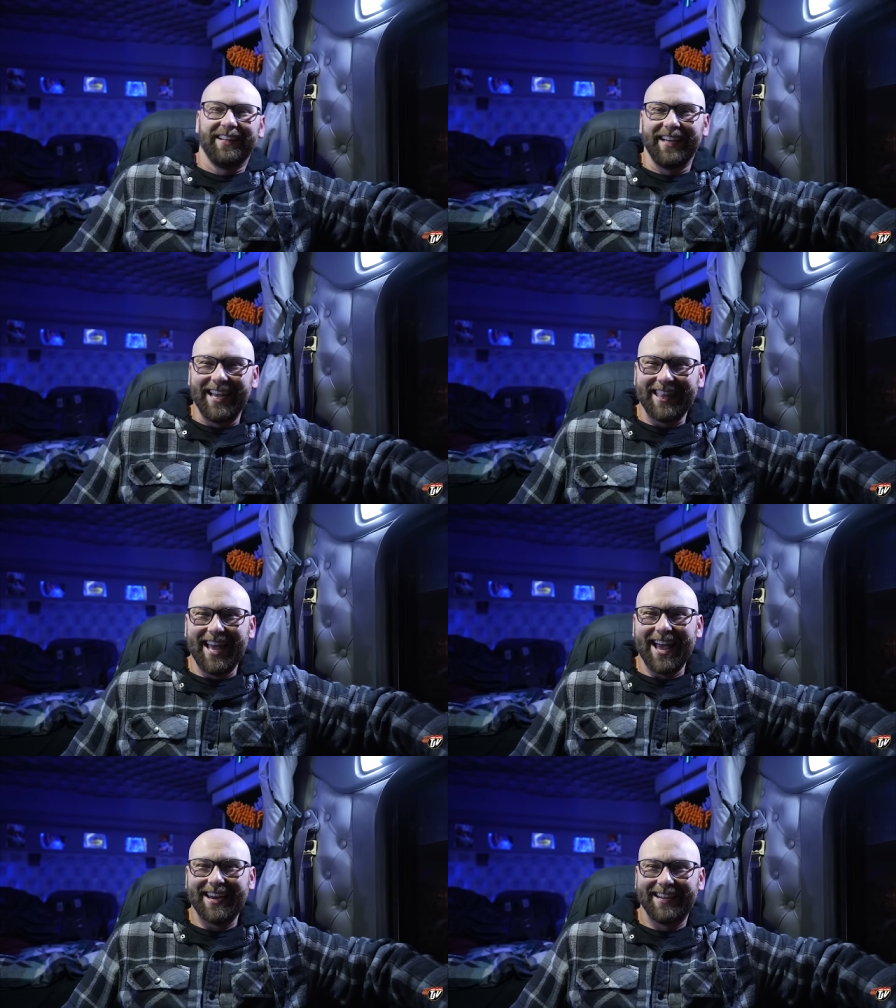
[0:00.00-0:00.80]
I like
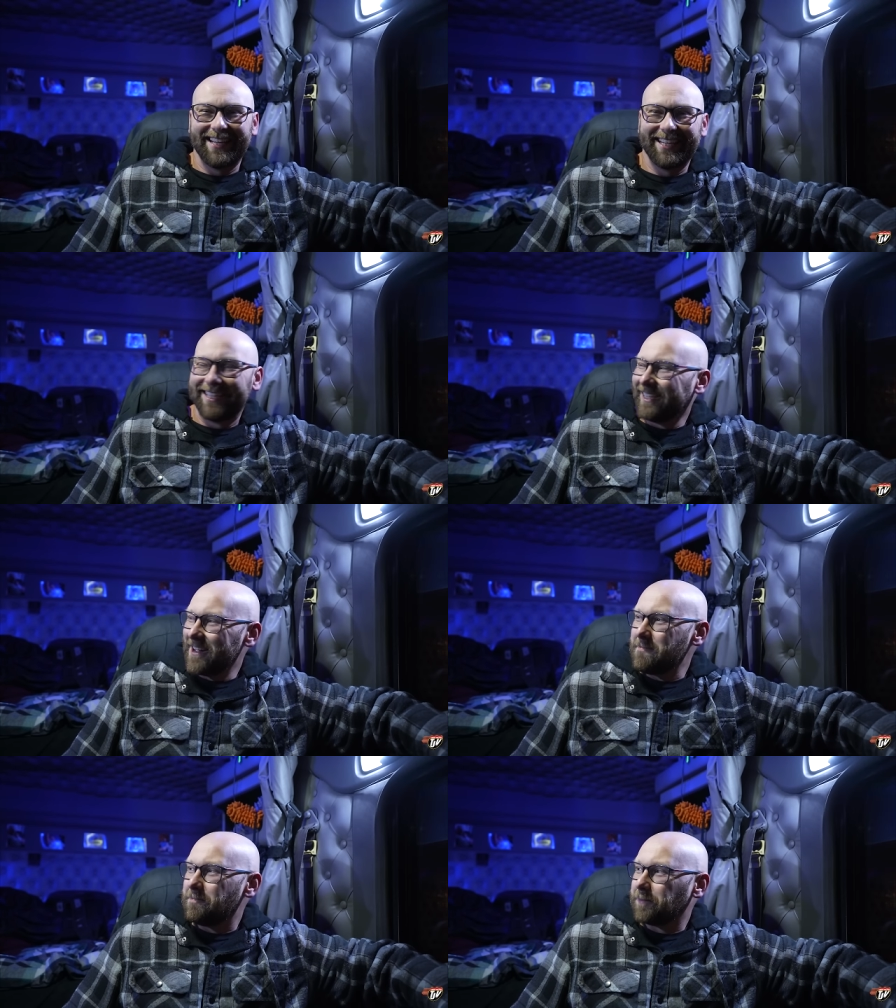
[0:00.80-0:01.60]
that.
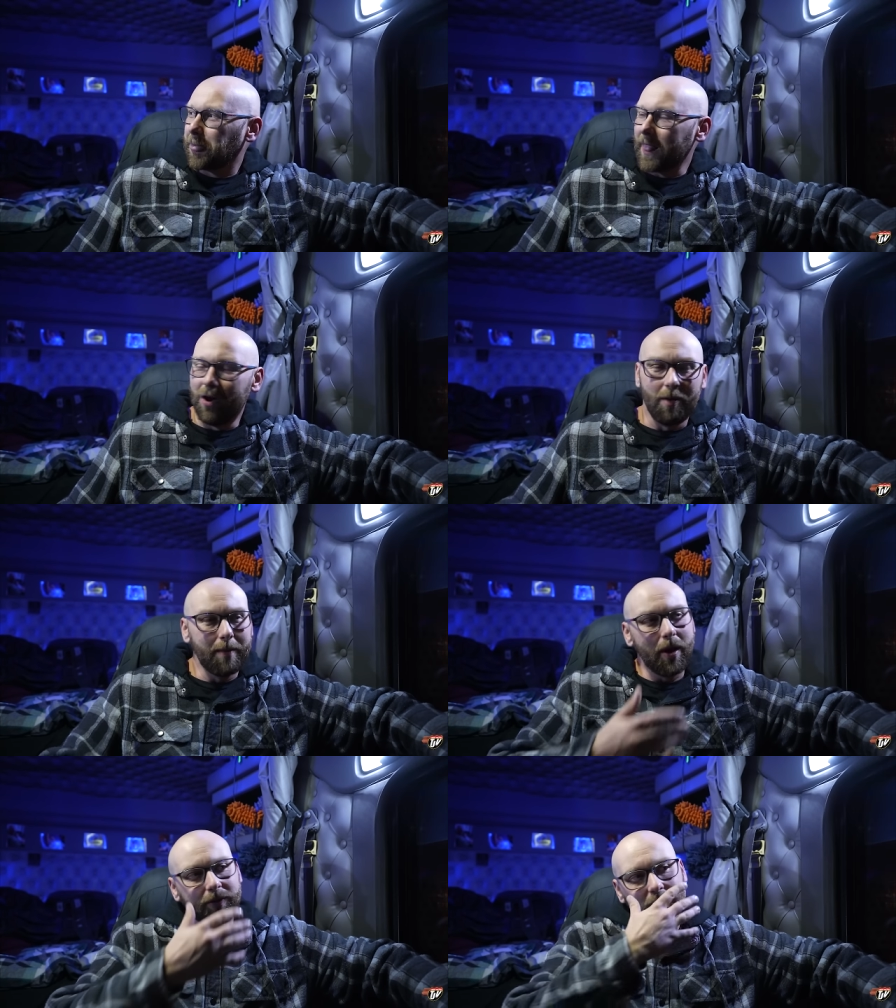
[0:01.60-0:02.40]
Oh, my
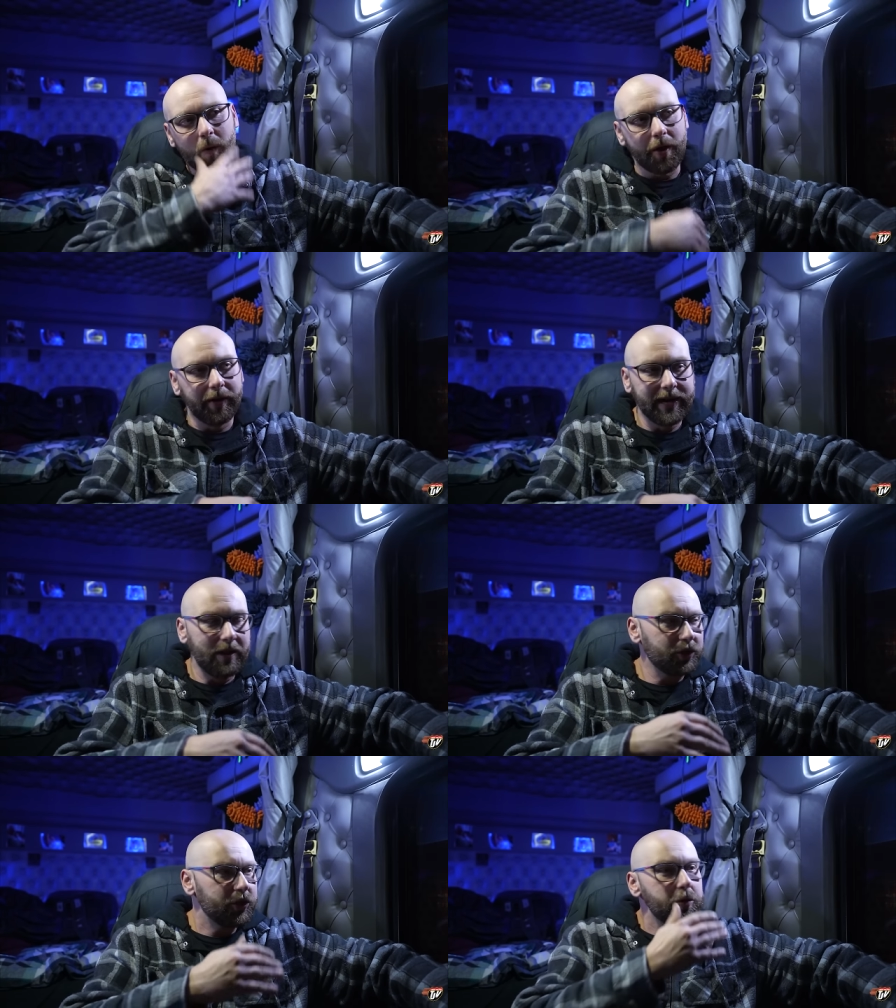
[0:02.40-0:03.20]
mouth is watering
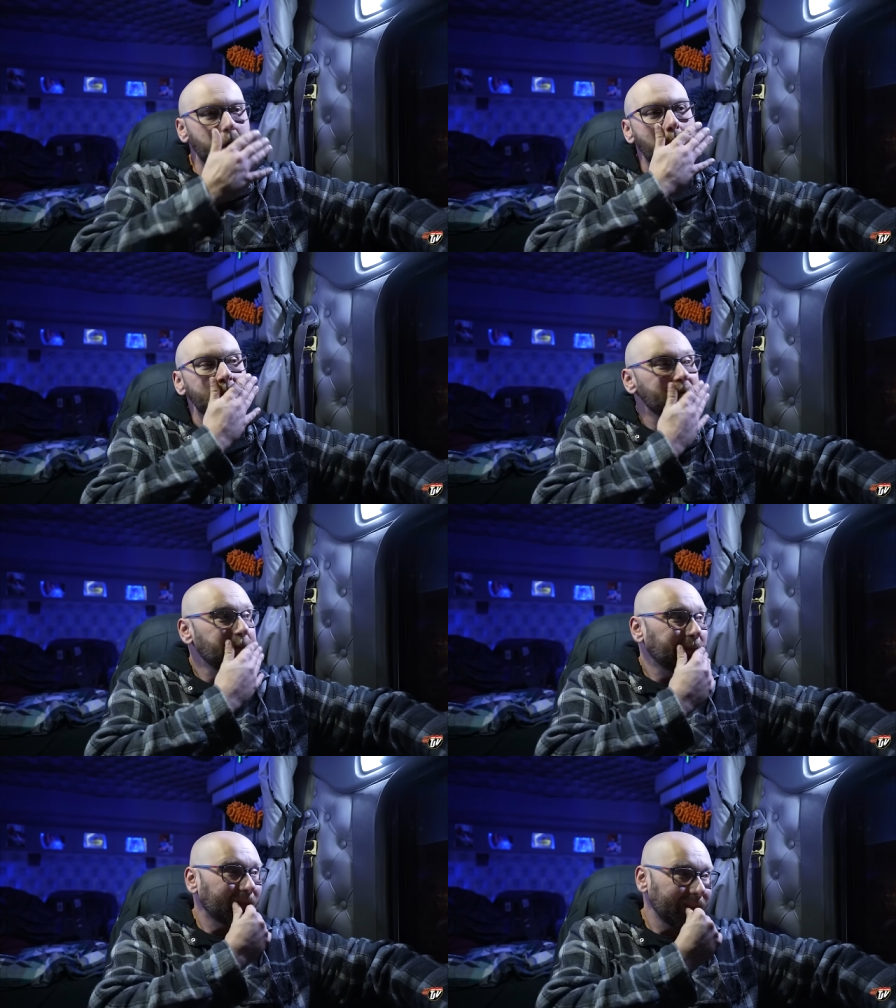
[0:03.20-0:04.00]
now. Shoot.
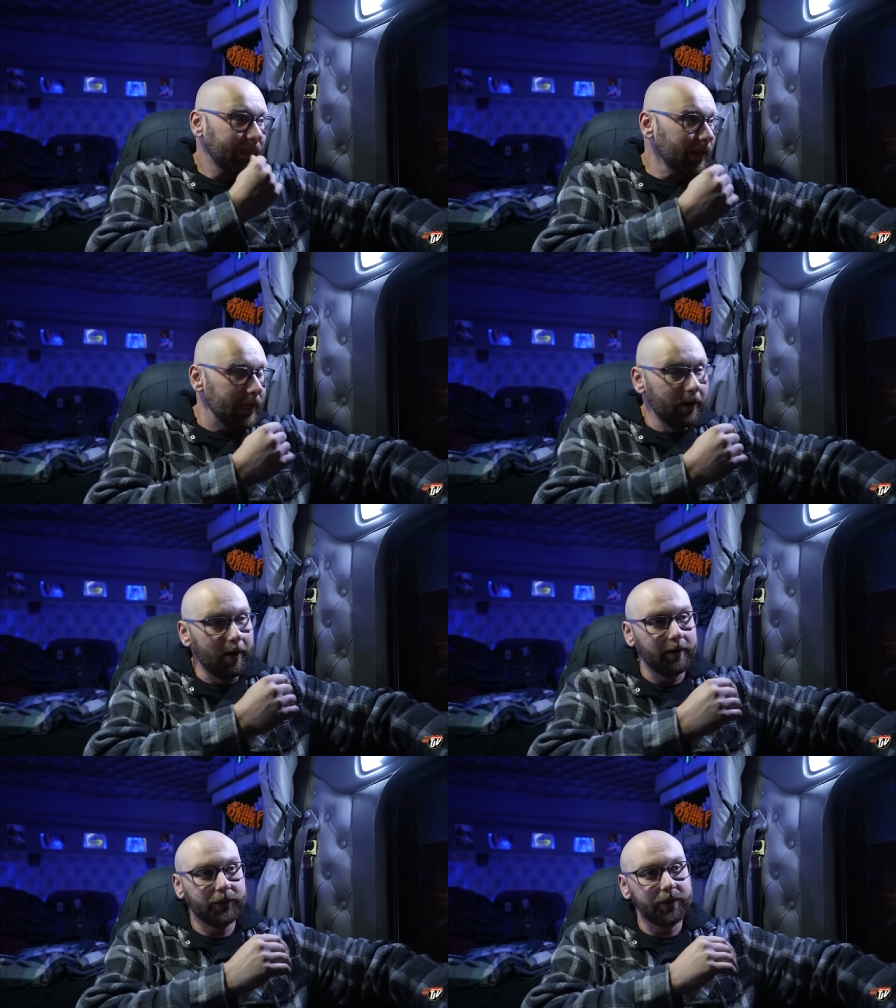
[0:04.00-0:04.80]

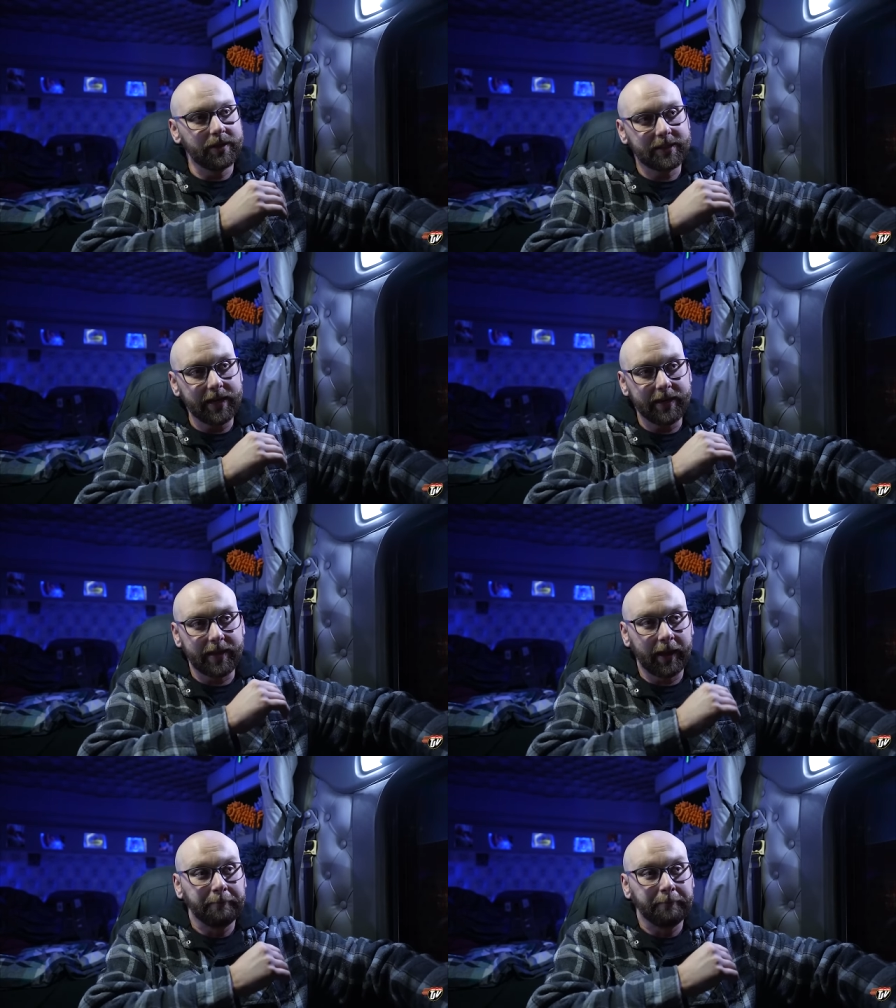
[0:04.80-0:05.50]
Oh, shouldn't have said anything.